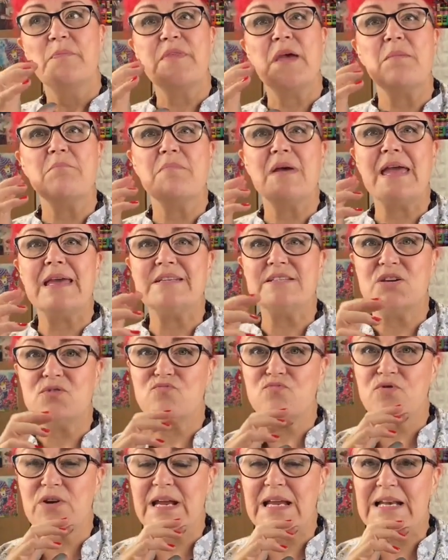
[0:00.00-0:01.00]
They made
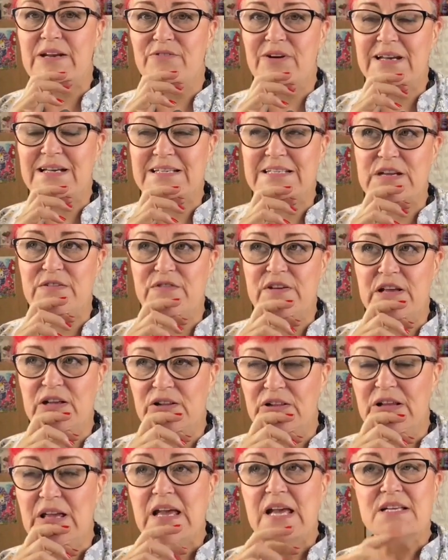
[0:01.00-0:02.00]
it really, really
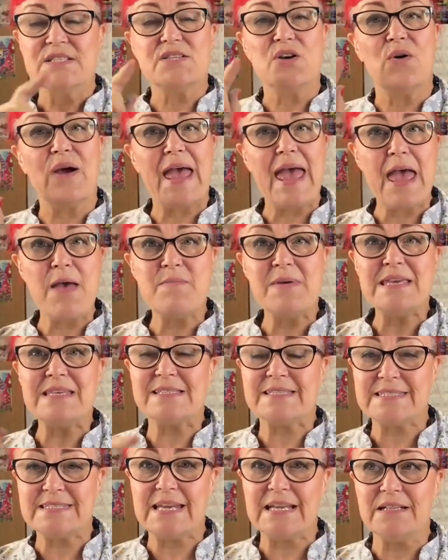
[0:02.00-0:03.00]
difficult. So Emmy
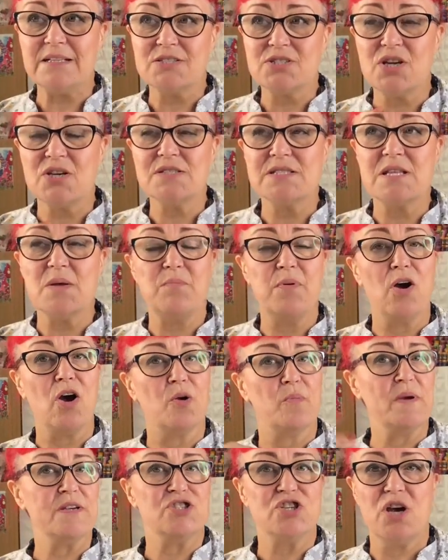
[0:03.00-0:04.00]
still does the
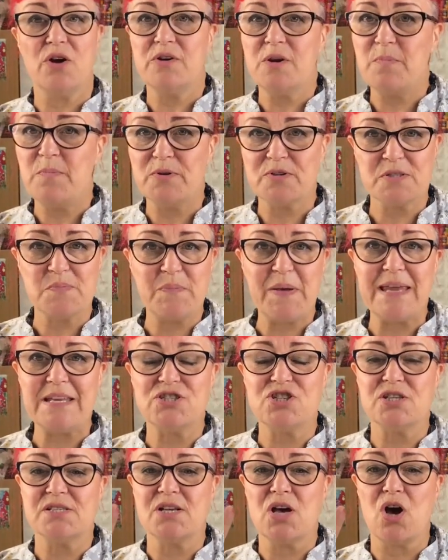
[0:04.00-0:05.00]
blog, but she only puts
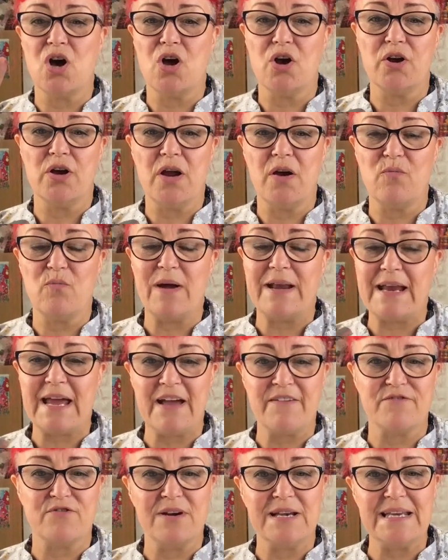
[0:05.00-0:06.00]
pictures on when I
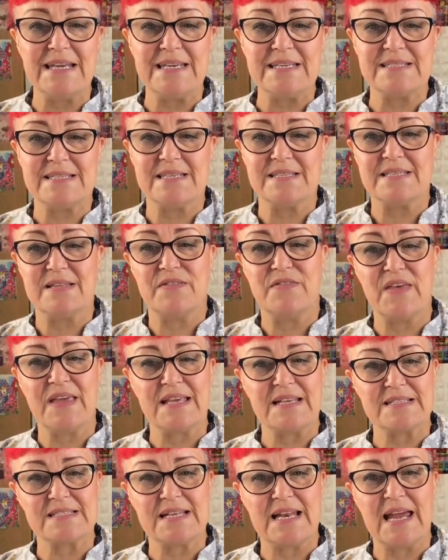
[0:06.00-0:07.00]
have releases and
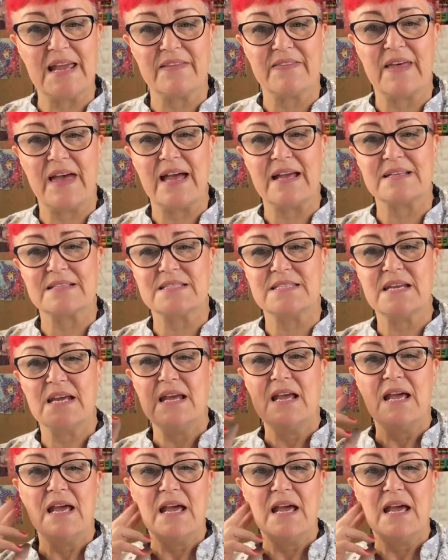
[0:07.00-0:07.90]
things like that.